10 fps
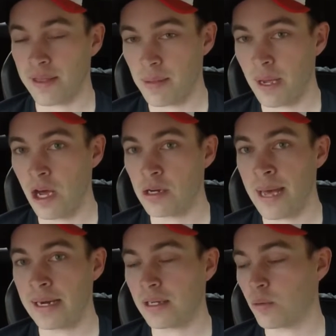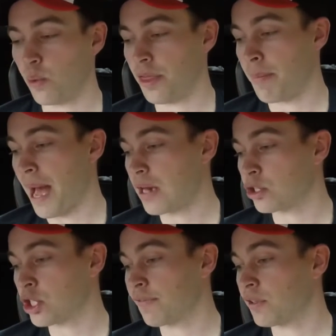the semi-automatic with the
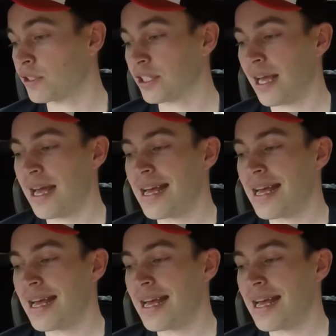paddle shifters,